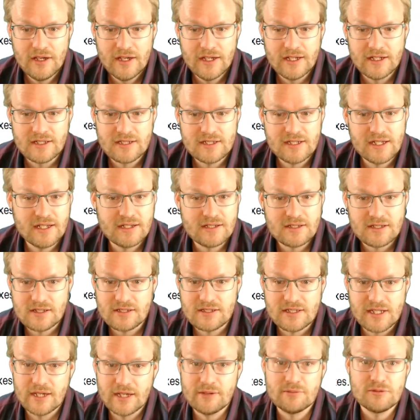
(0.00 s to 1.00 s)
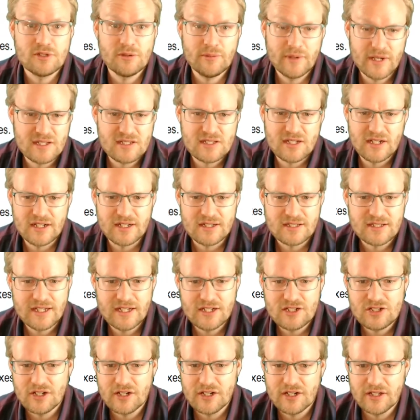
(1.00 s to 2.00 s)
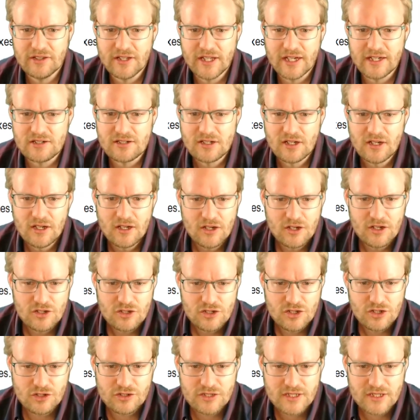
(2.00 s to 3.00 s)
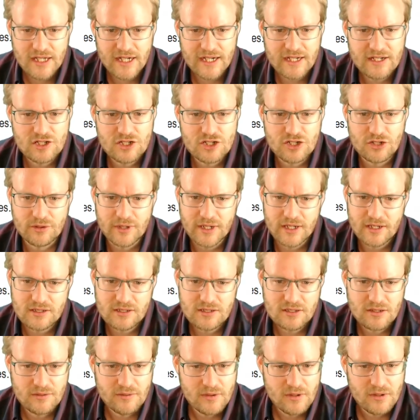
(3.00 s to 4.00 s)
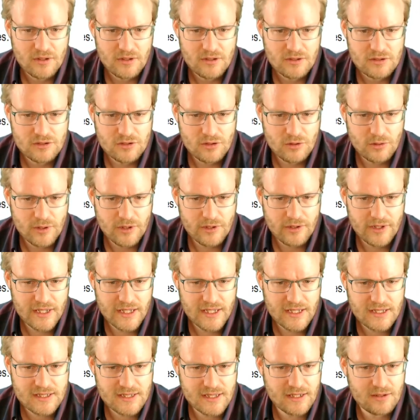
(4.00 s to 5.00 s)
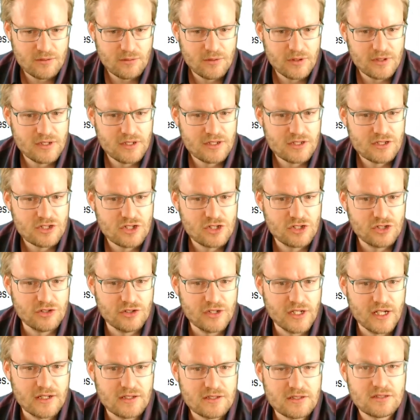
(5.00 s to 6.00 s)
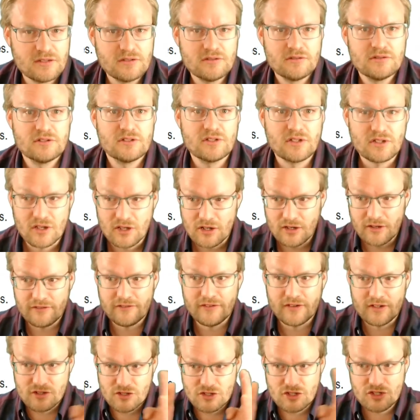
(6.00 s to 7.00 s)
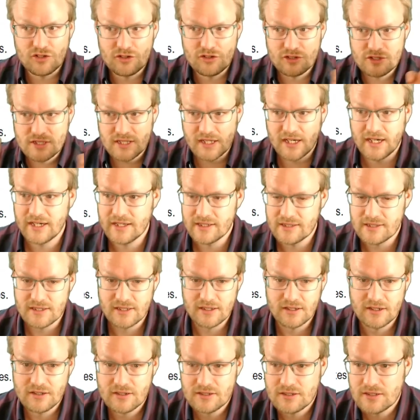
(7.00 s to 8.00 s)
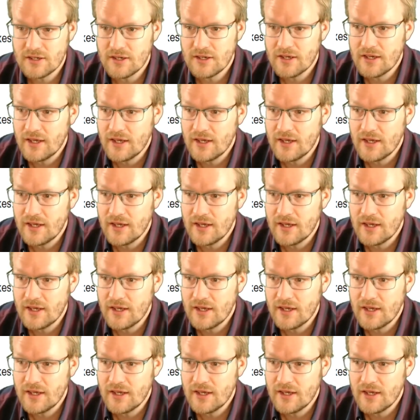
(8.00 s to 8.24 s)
It stays the same. So basically sketch it in that 2 sine 2x. So we already said what this 2 does. It's going to fit 2 sines in it.